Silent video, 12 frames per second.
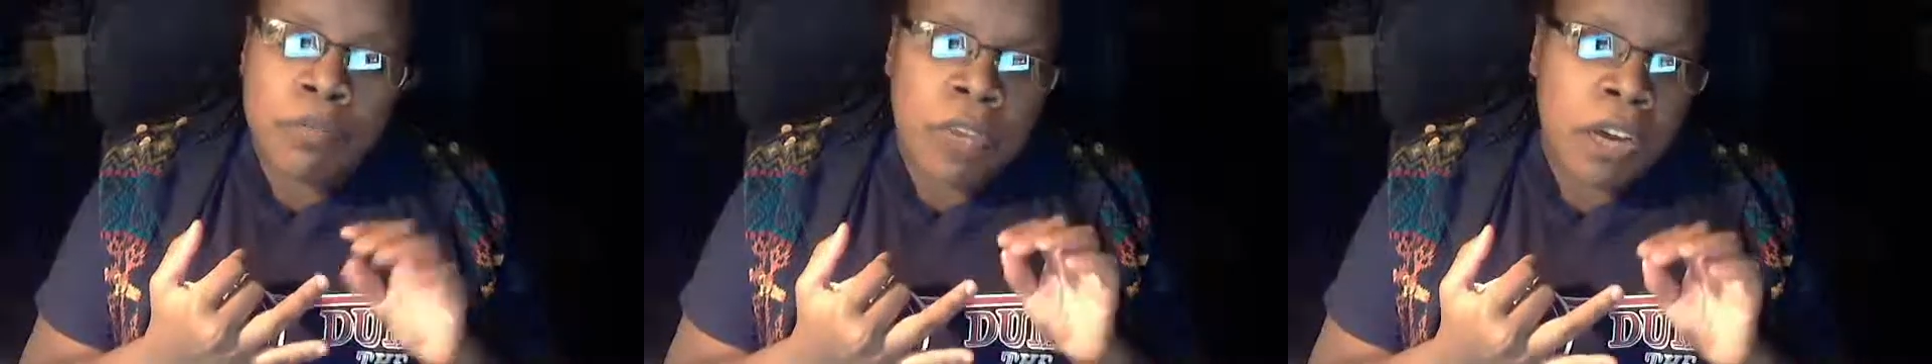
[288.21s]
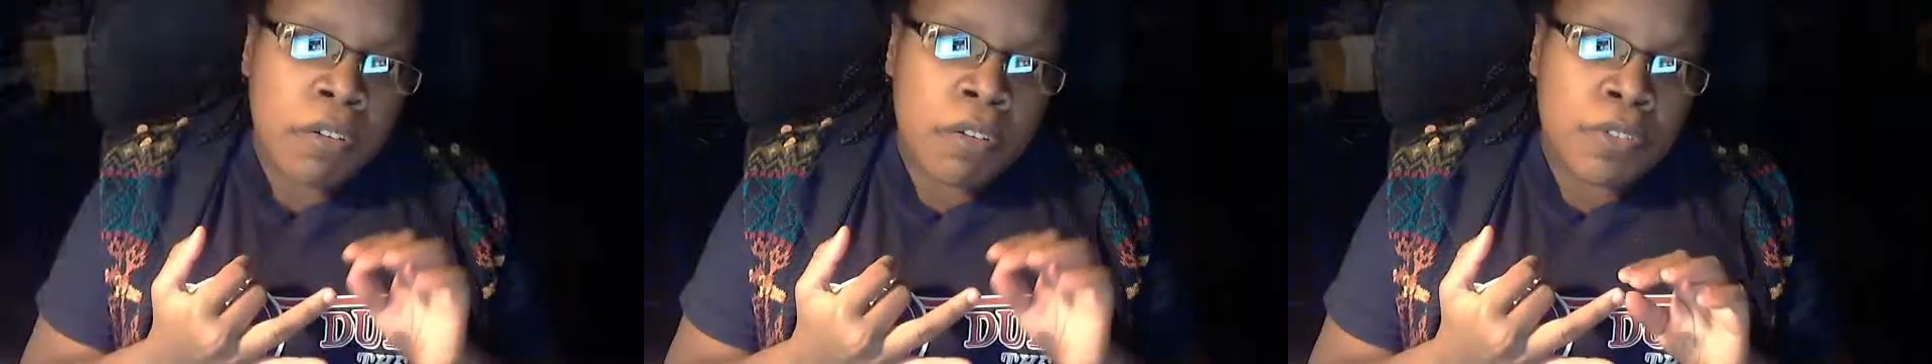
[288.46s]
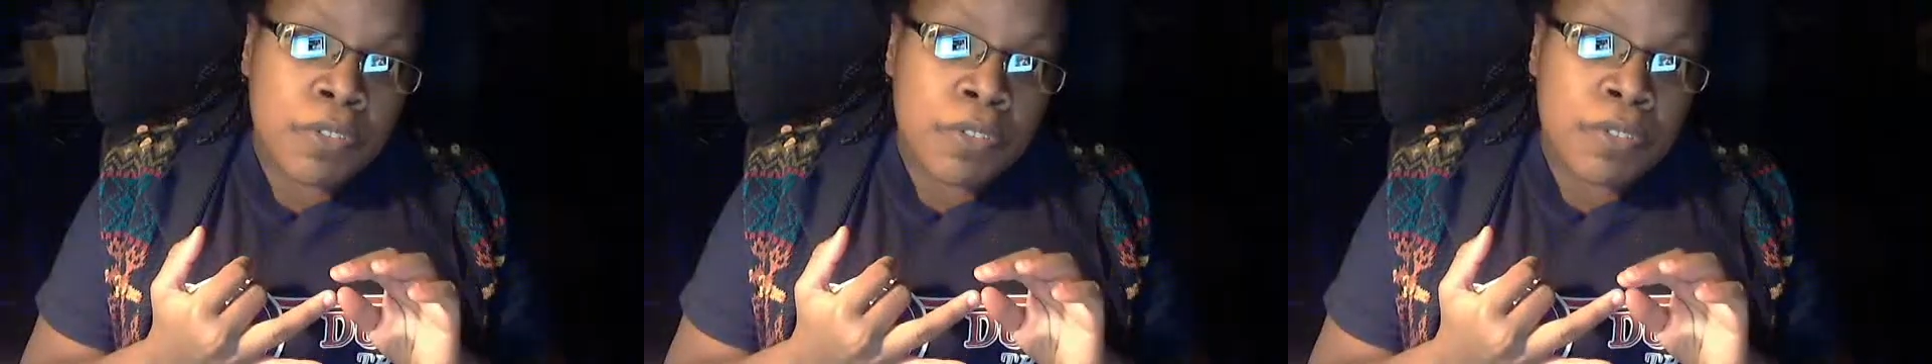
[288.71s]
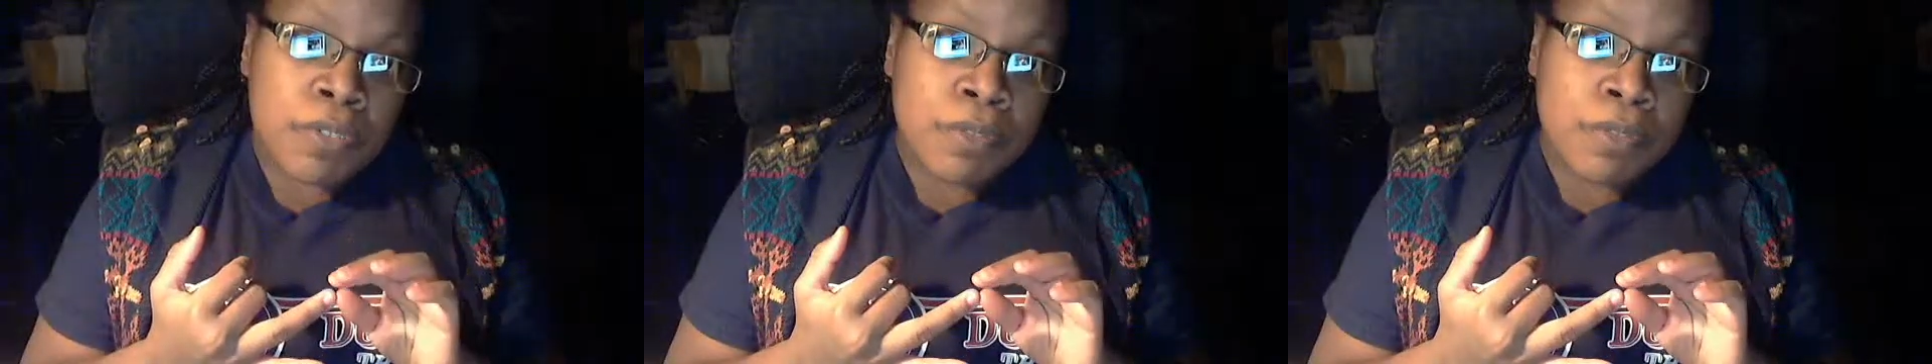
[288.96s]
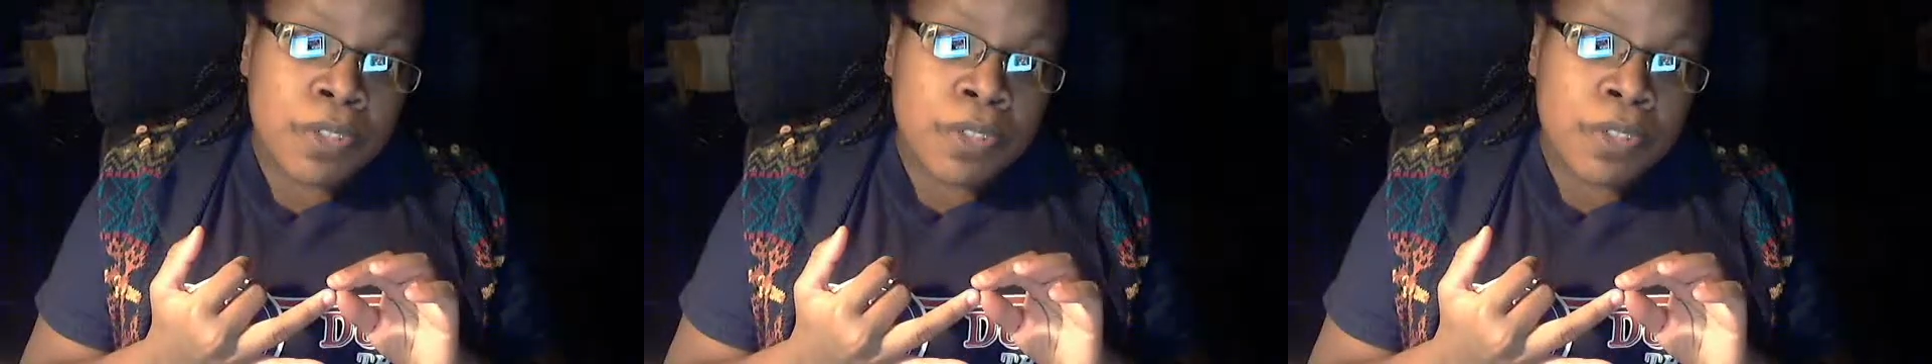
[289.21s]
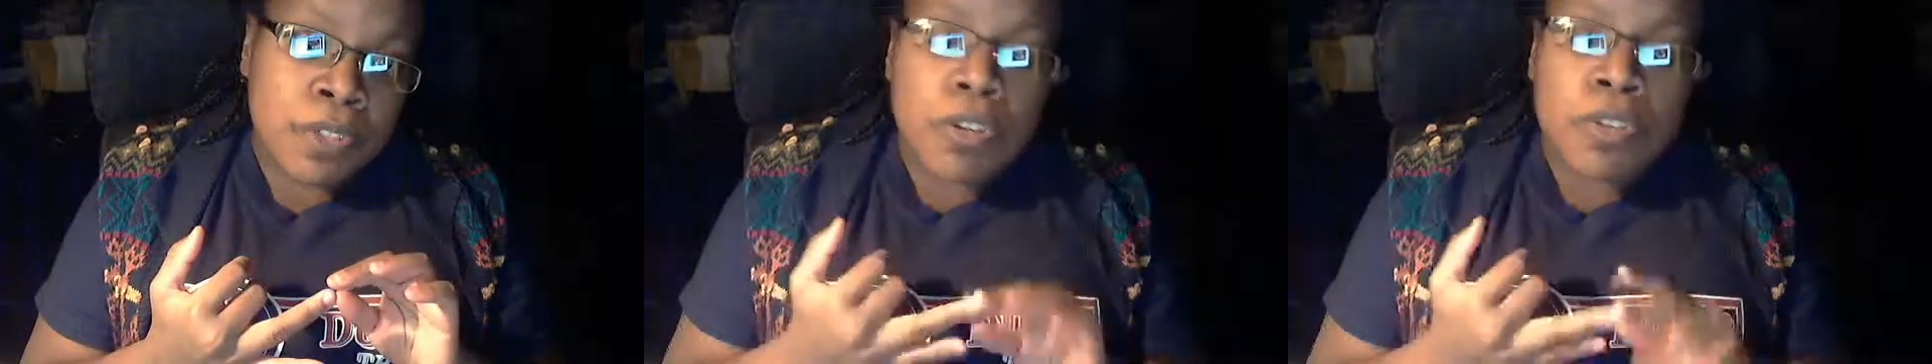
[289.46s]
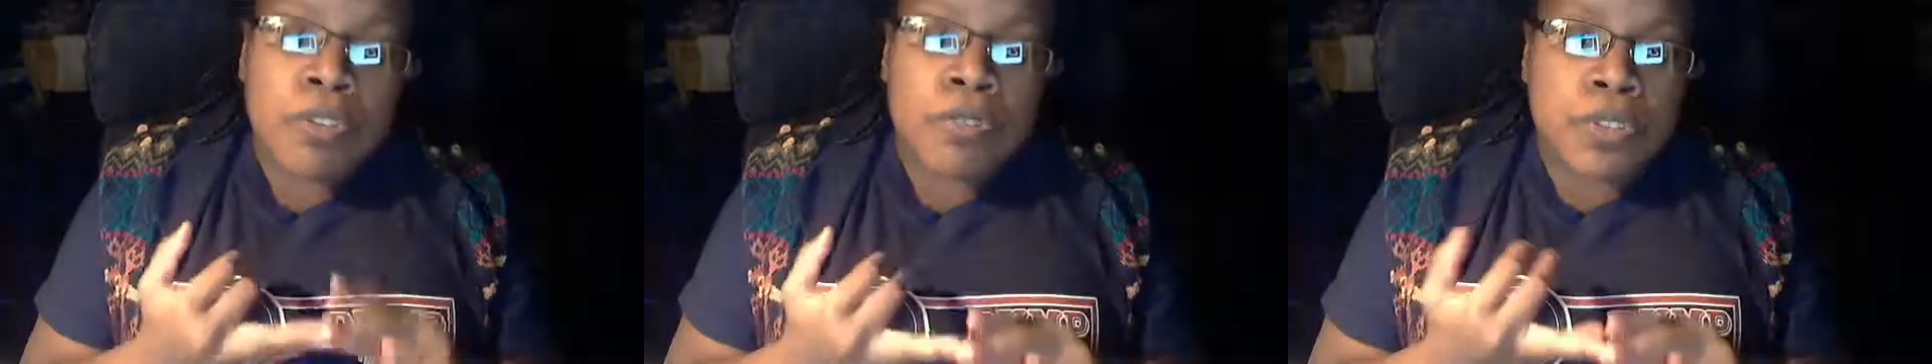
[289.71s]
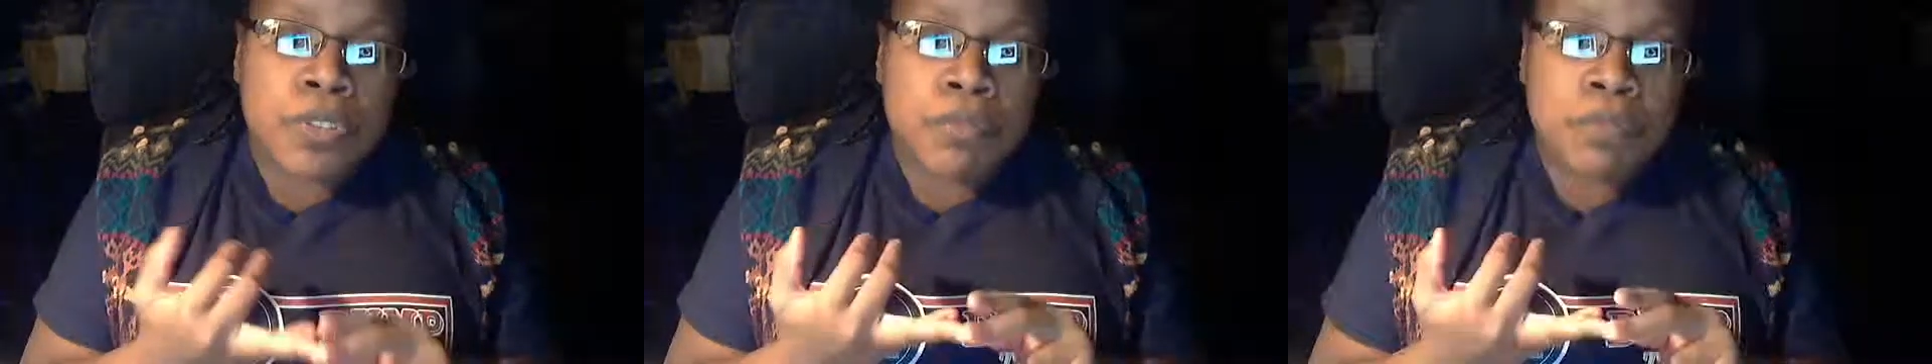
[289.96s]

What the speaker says: However, who knows?